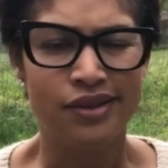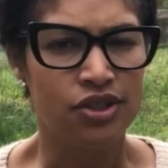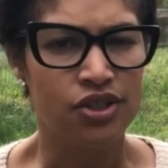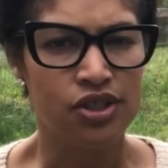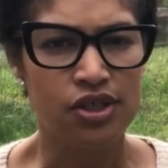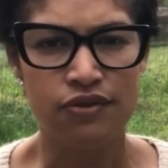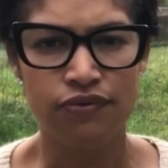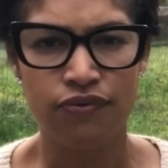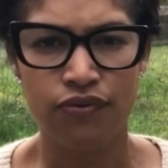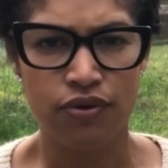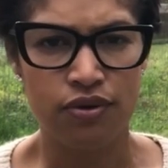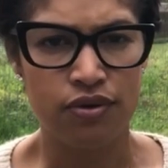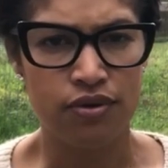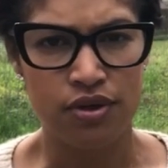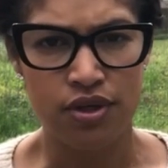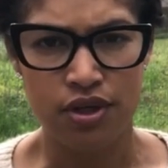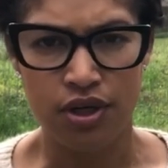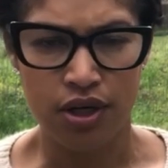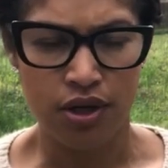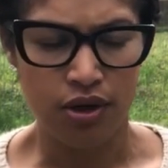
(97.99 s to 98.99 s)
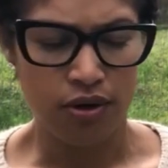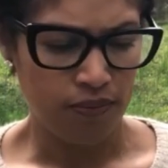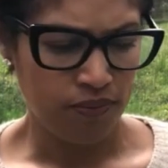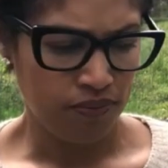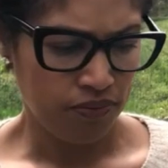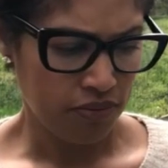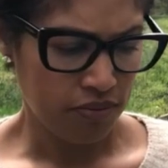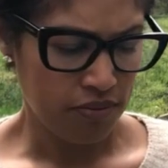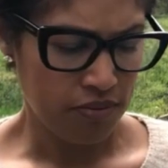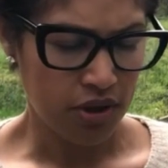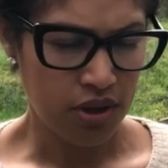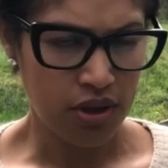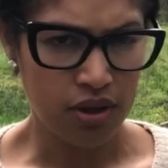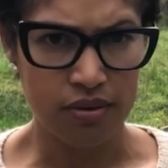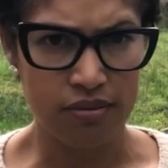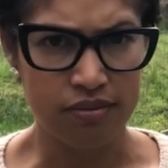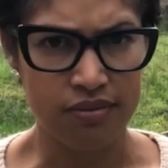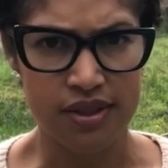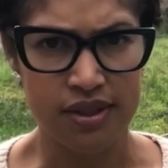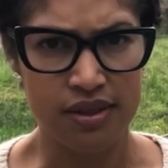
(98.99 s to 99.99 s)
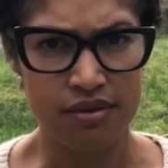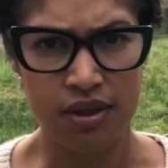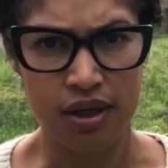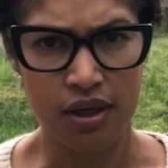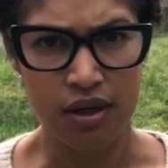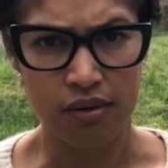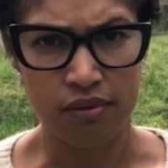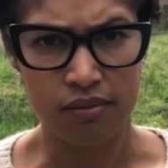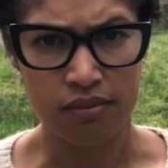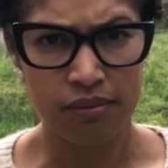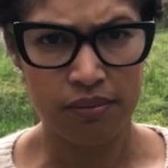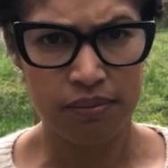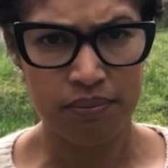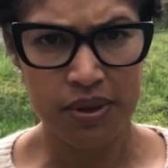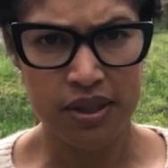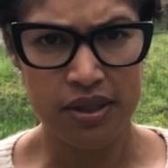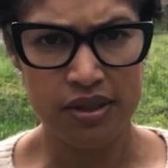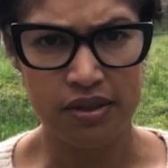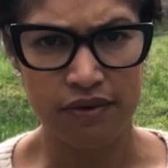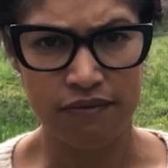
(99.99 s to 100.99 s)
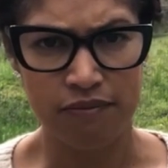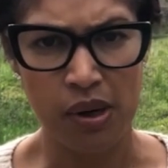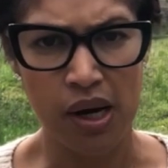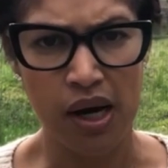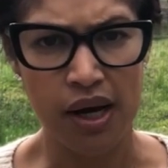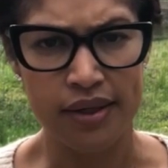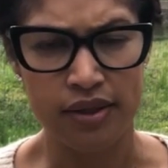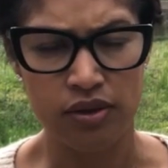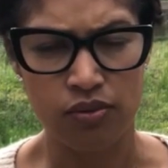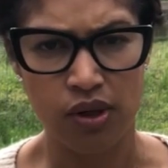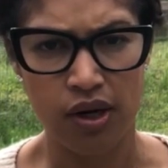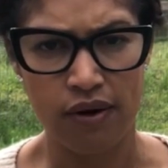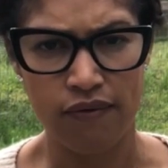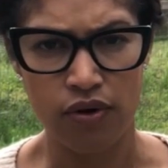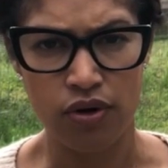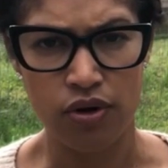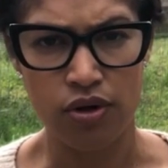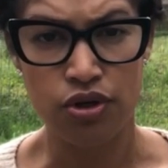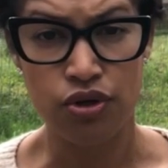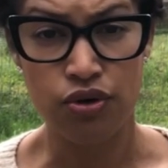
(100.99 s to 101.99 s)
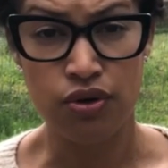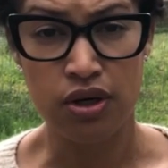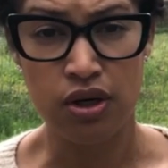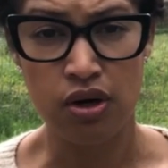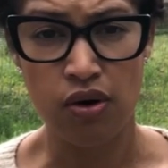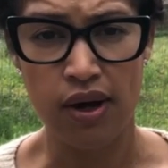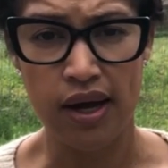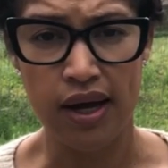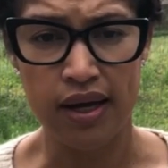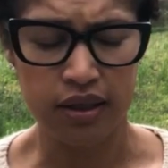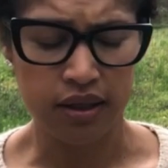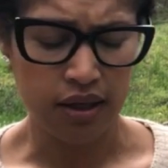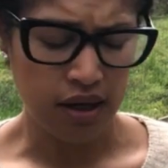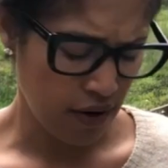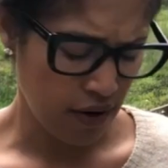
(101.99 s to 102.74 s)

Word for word: just for, you know, good, you know, peace of mind or whatever, you can go ahead and